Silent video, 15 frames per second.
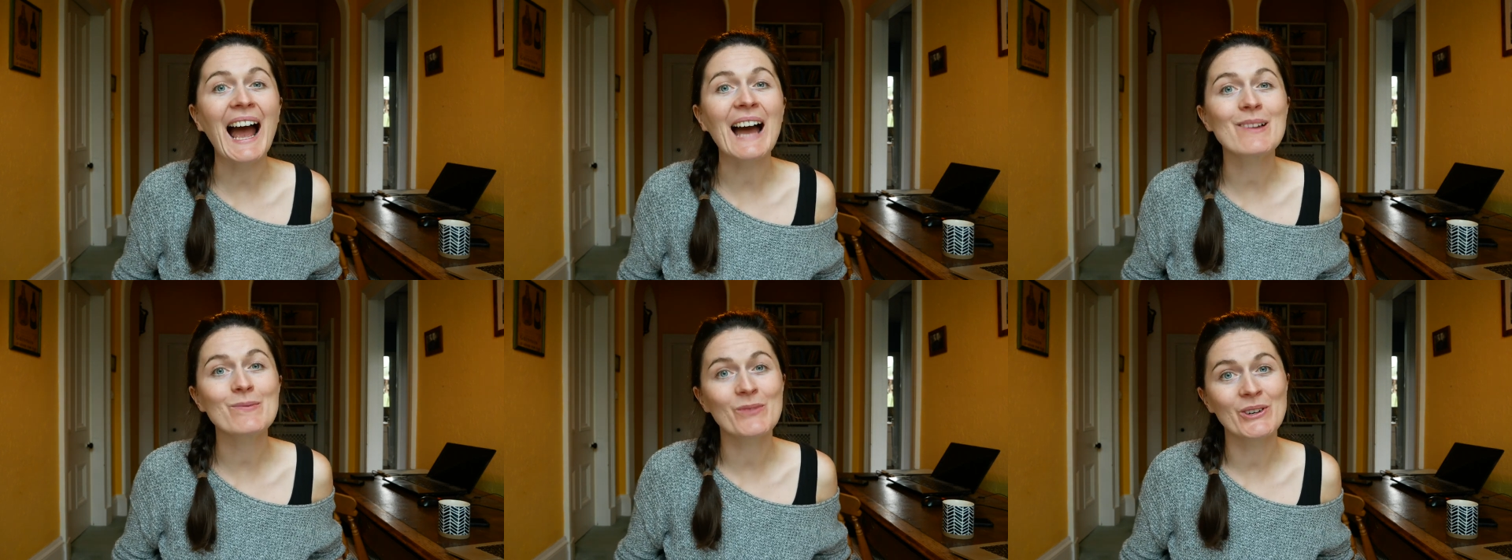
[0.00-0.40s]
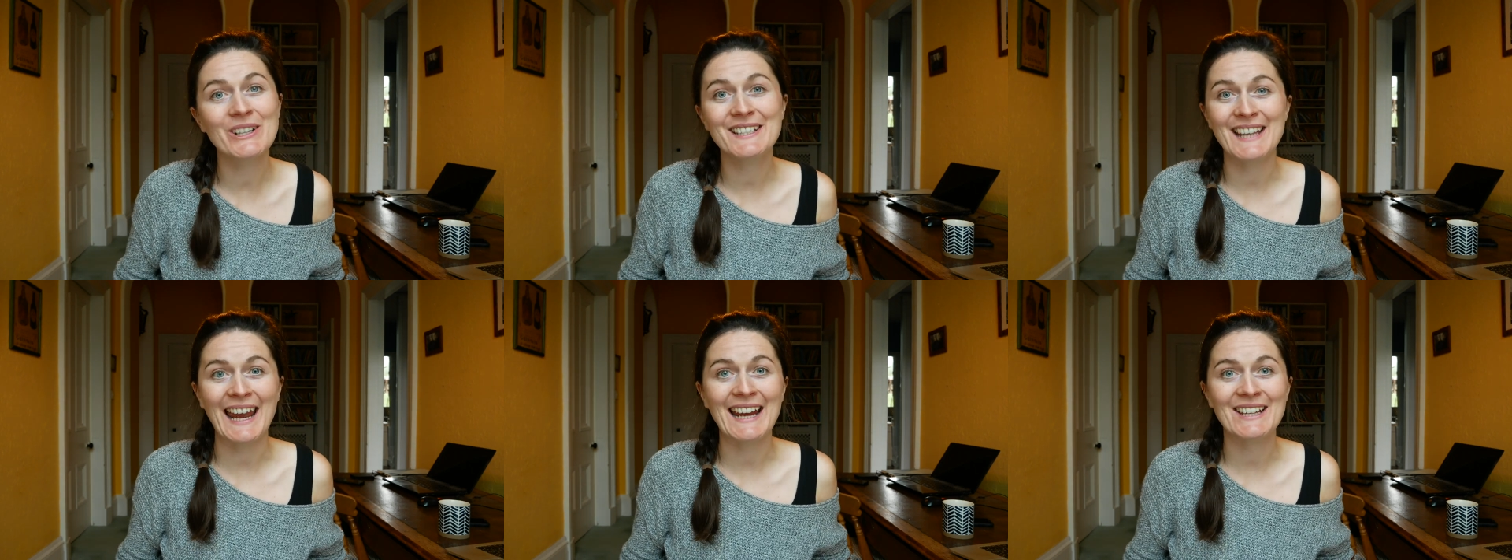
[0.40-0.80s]
and more
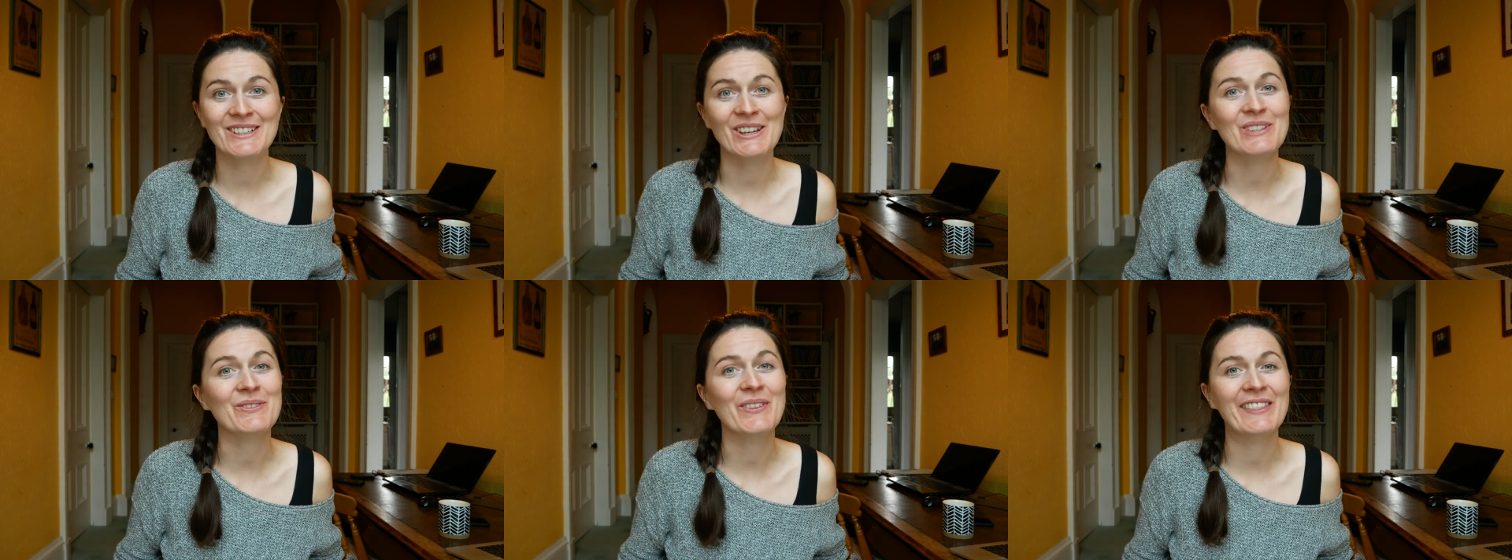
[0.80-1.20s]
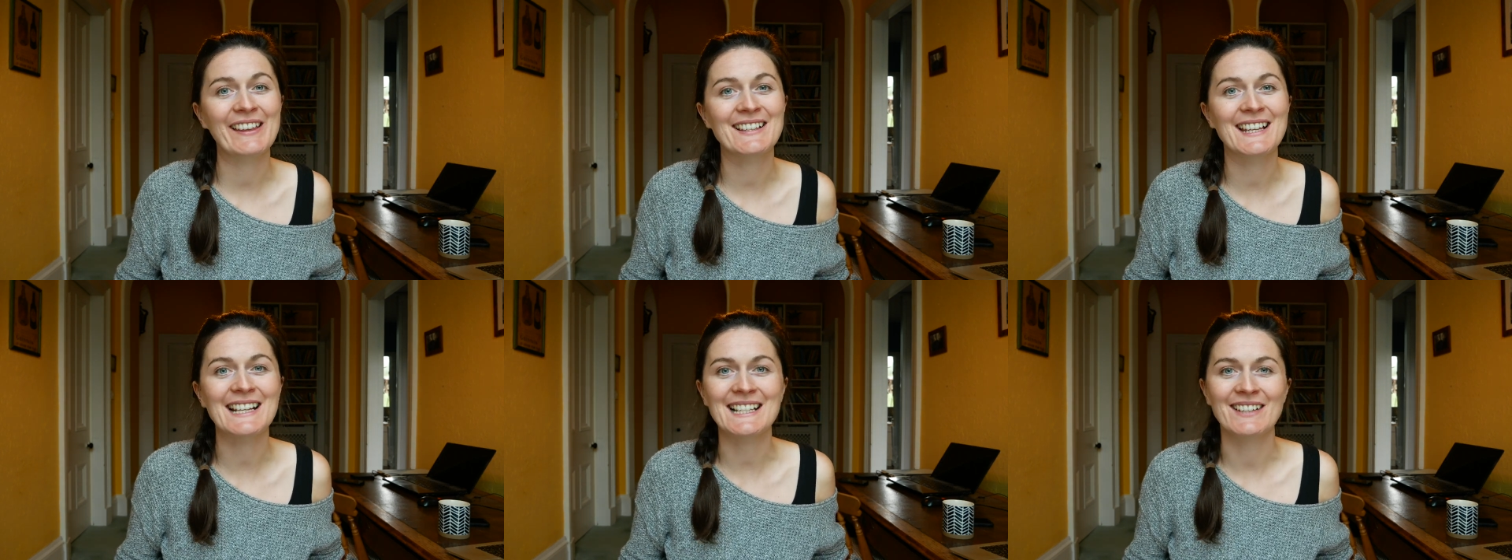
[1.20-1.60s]
dexterous with
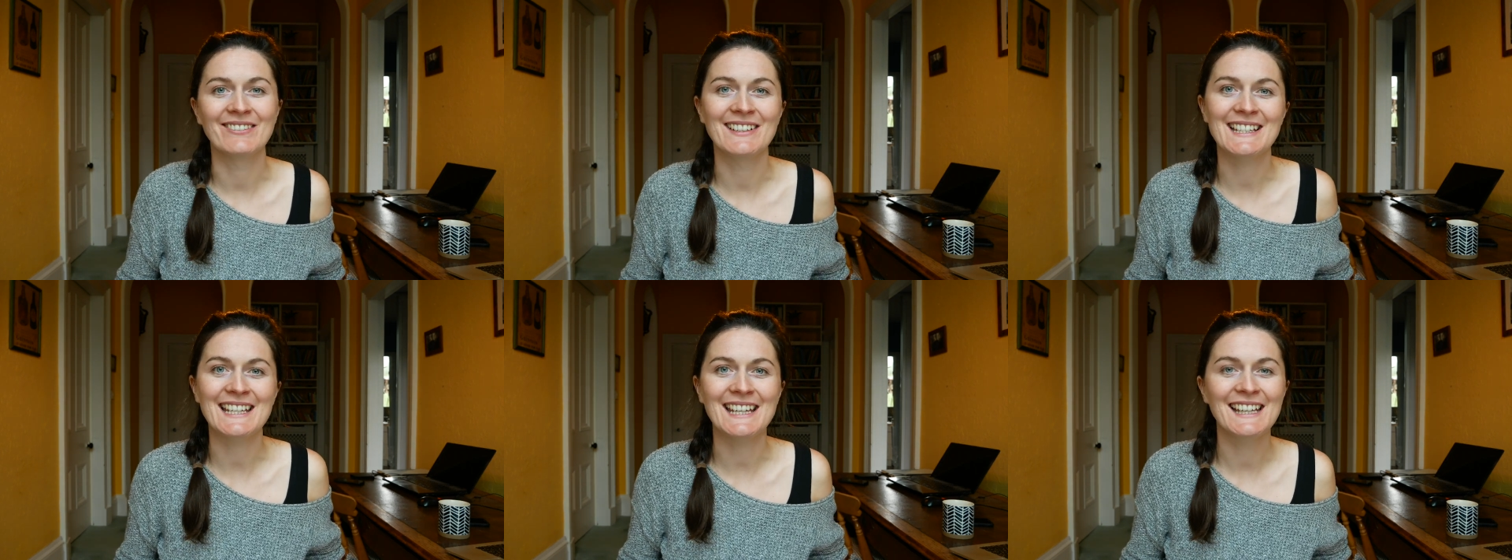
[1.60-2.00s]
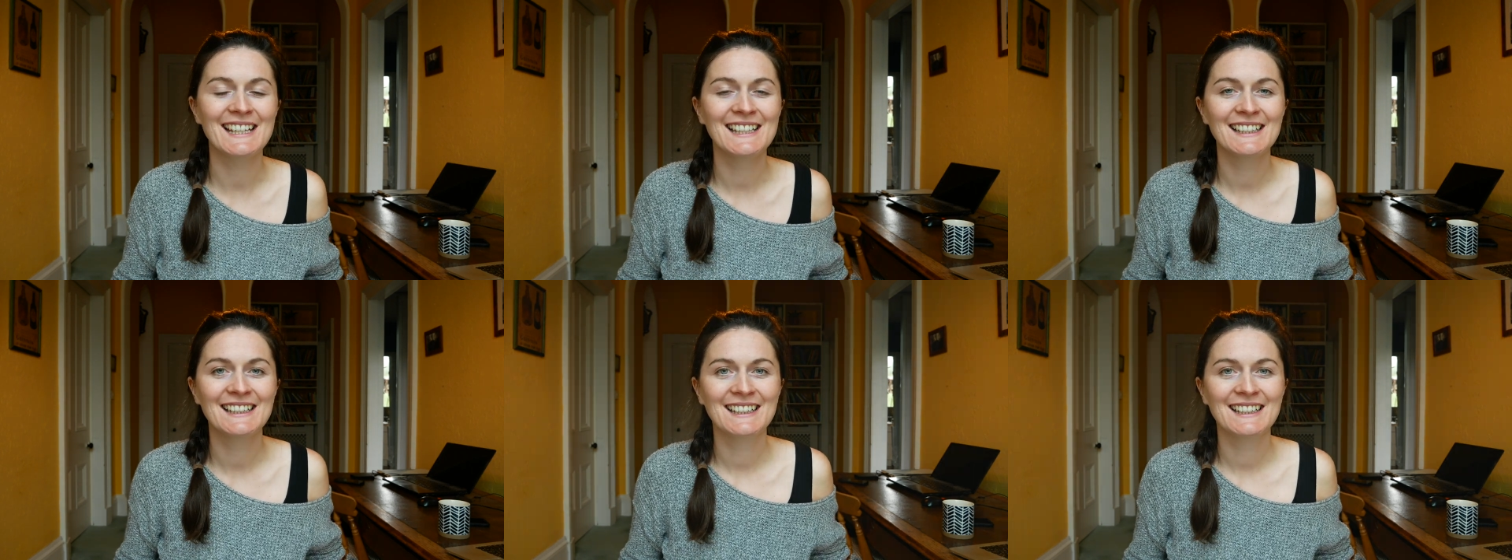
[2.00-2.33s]
this activity.